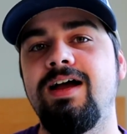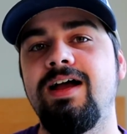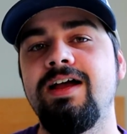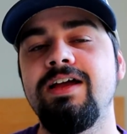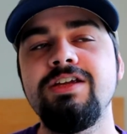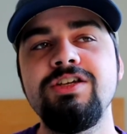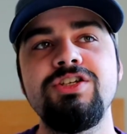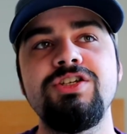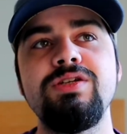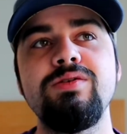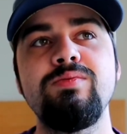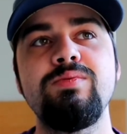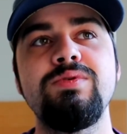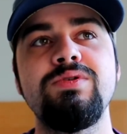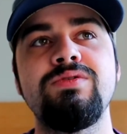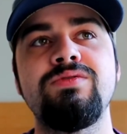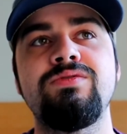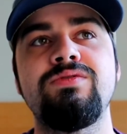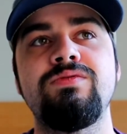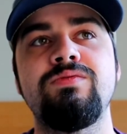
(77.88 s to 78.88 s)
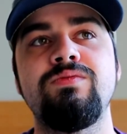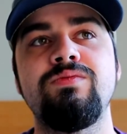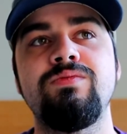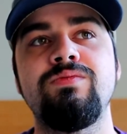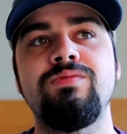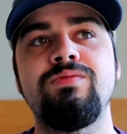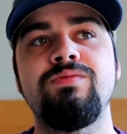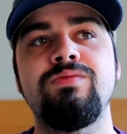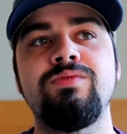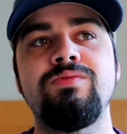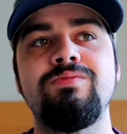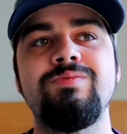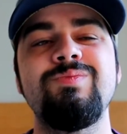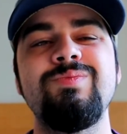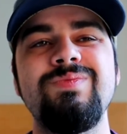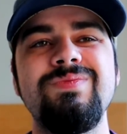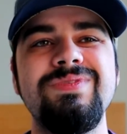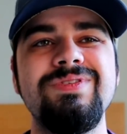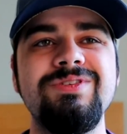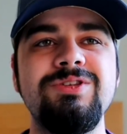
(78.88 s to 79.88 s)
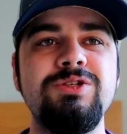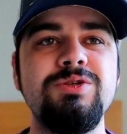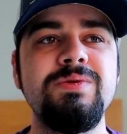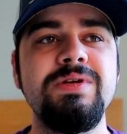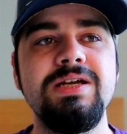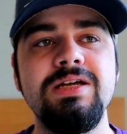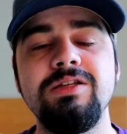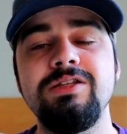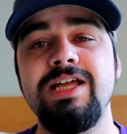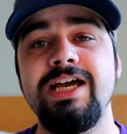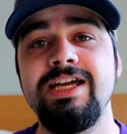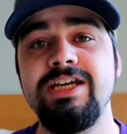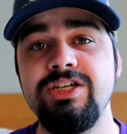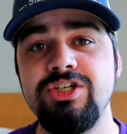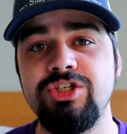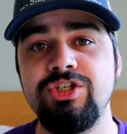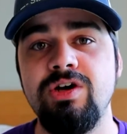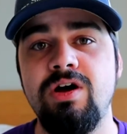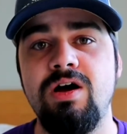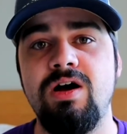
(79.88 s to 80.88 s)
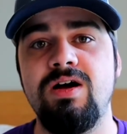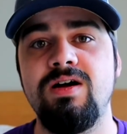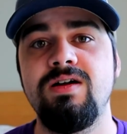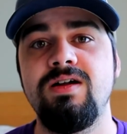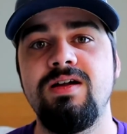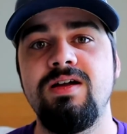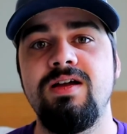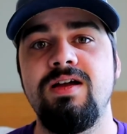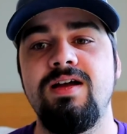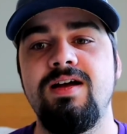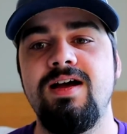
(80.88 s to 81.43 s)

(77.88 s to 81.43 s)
as she was doing a light jog,